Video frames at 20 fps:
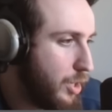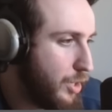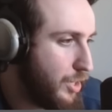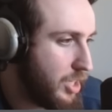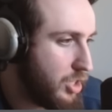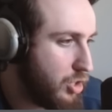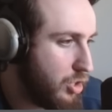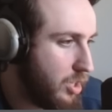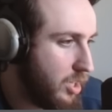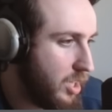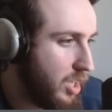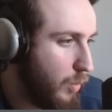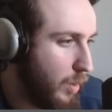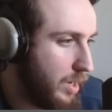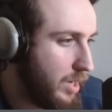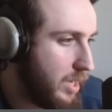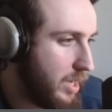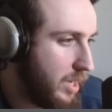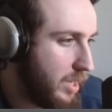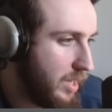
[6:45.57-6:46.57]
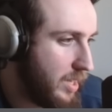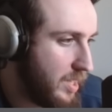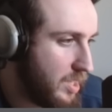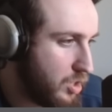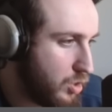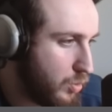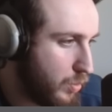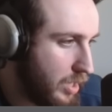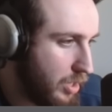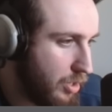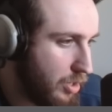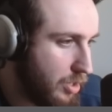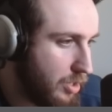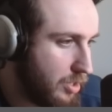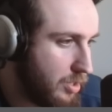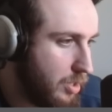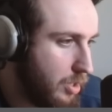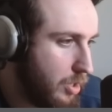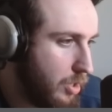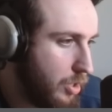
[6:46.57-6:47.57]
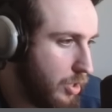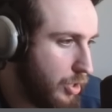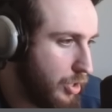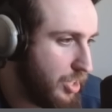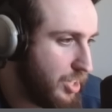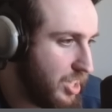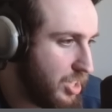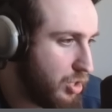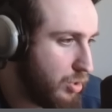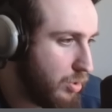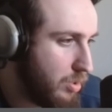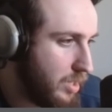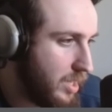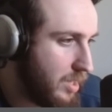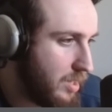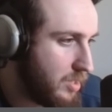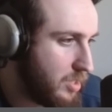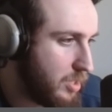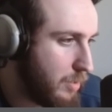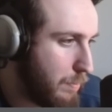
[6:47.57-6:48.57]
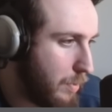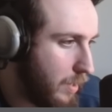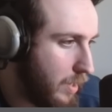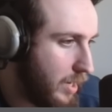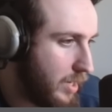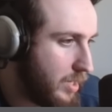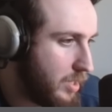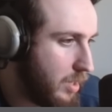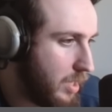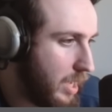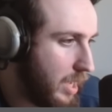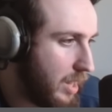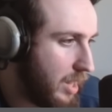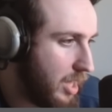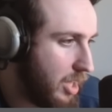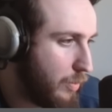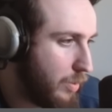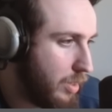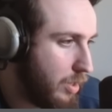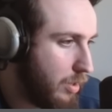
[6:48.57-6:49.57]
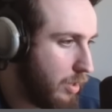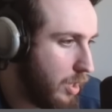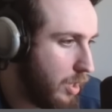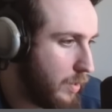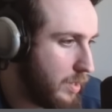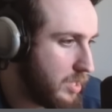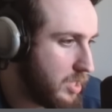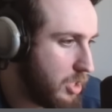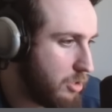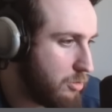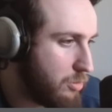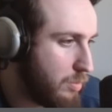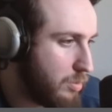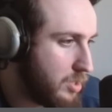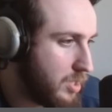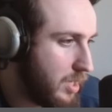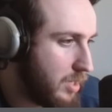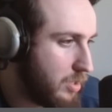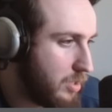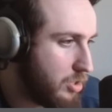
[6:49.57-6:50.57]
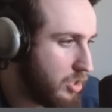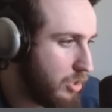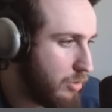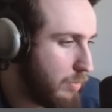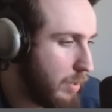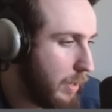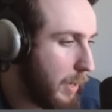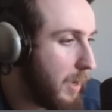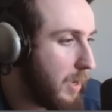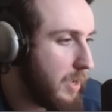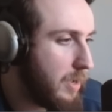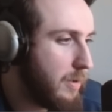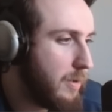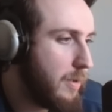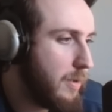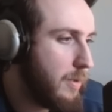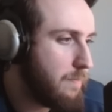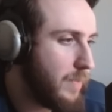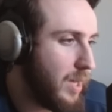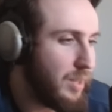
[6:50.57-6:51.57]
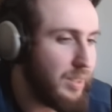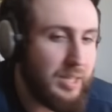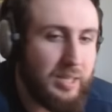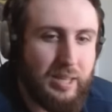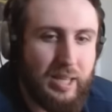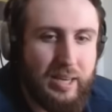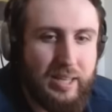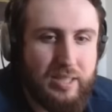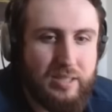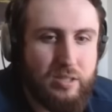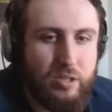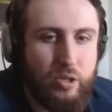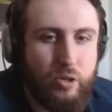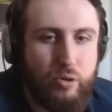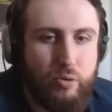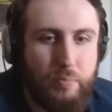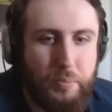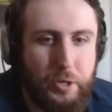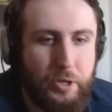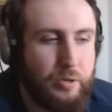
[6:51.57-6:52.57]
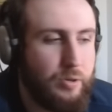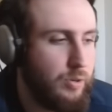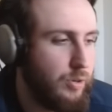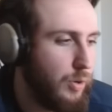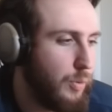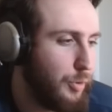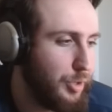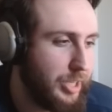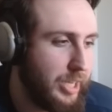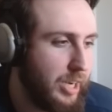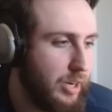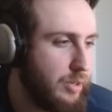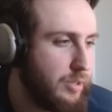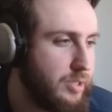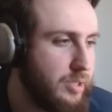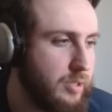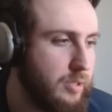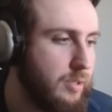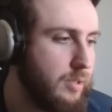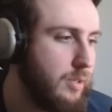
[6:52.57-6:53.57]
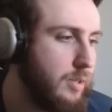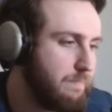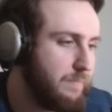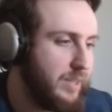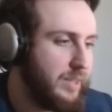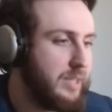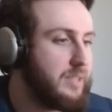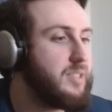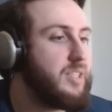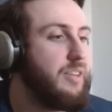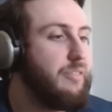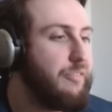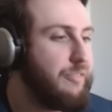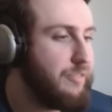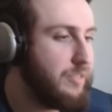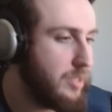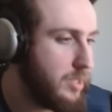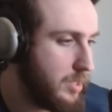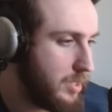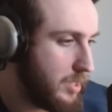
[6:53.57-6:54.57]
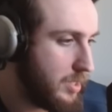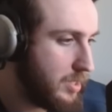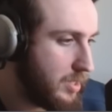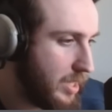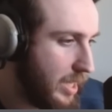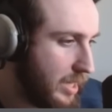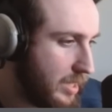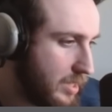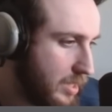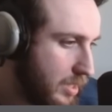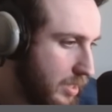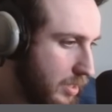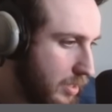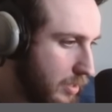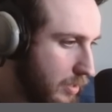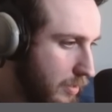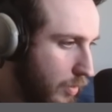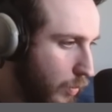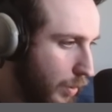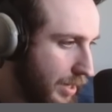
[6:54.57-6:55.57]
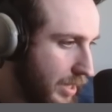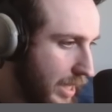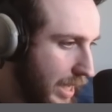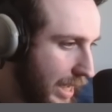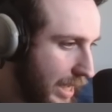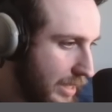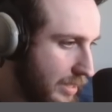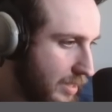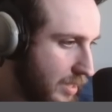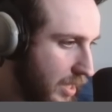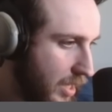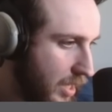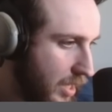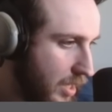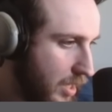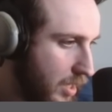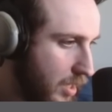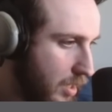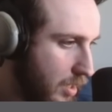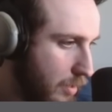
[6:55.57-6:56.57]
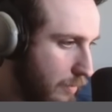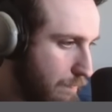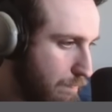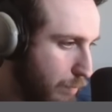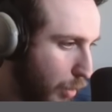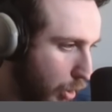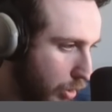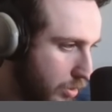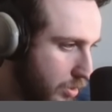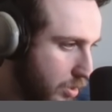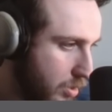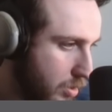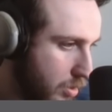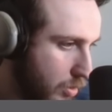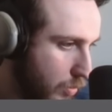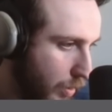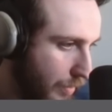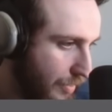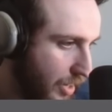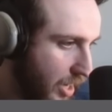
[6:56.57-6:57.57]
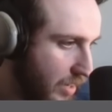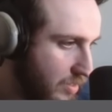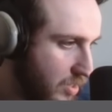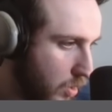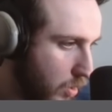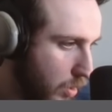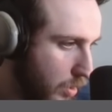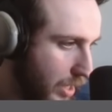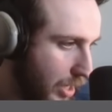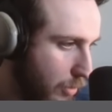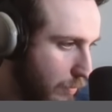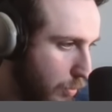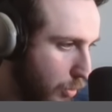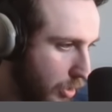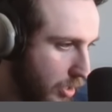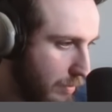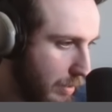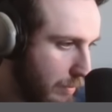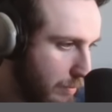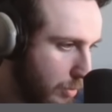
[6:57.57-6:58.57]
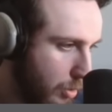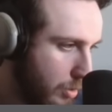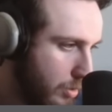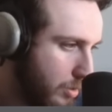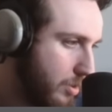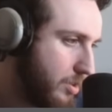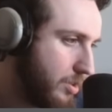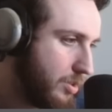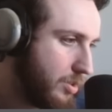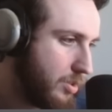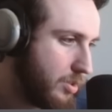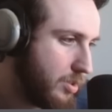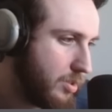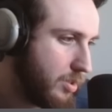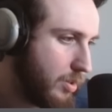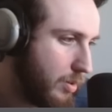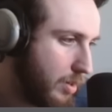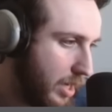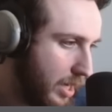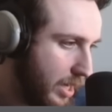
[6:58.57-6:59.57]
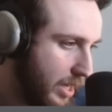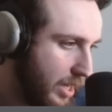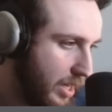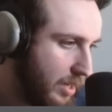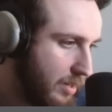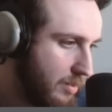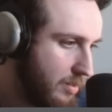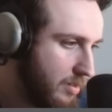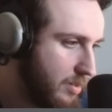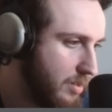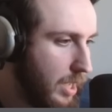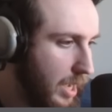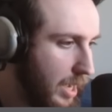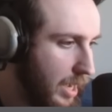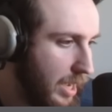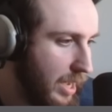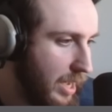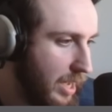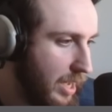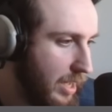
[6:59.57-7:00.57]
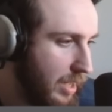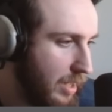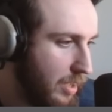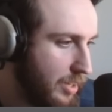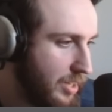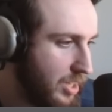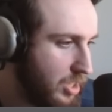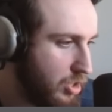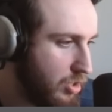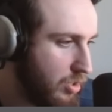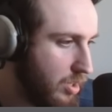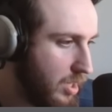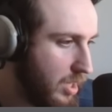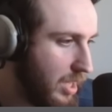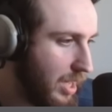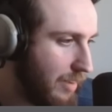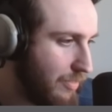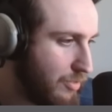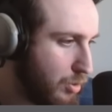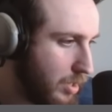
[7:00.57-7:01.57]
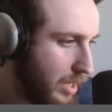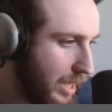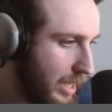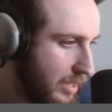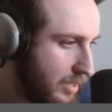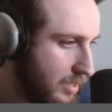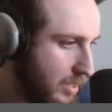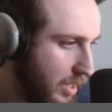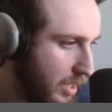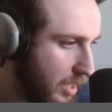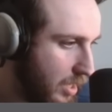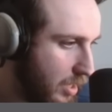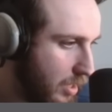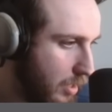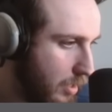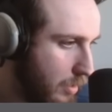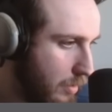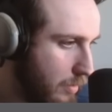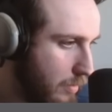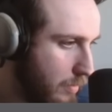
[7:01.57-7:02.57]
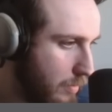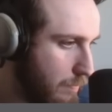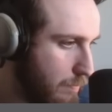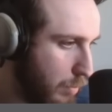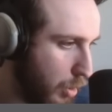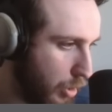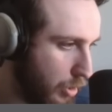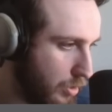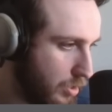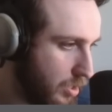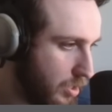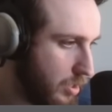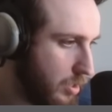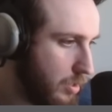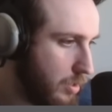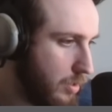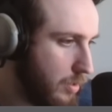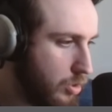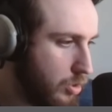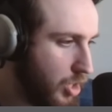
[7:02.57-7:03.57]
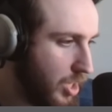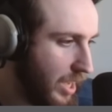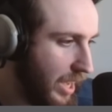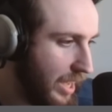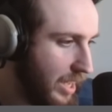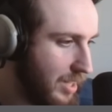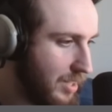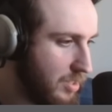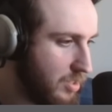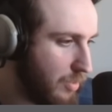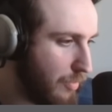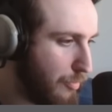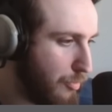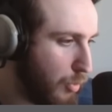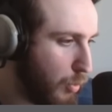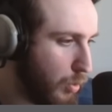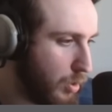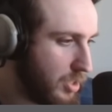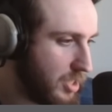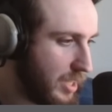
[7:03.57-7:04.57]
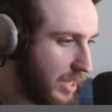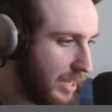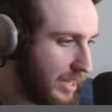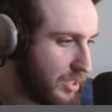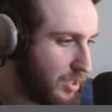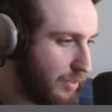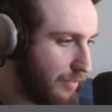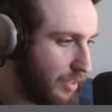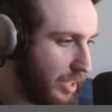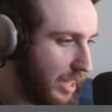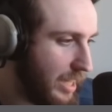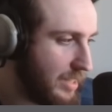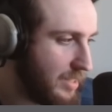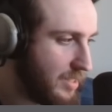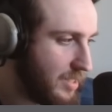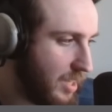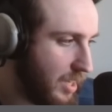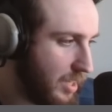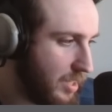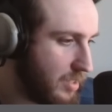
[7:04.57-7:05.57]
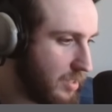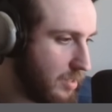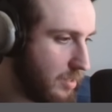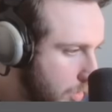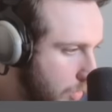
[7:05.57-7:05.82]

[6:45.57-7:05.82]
Additionally, when healing is triggered, an additional heal is applied to the ally with the lowest HP percentage nearby. I think that is new, but no one cares. And then C6. When casting bursts, revives all down party members. Okay. Additionally, after casting burst, she gains 4 stacks of insight.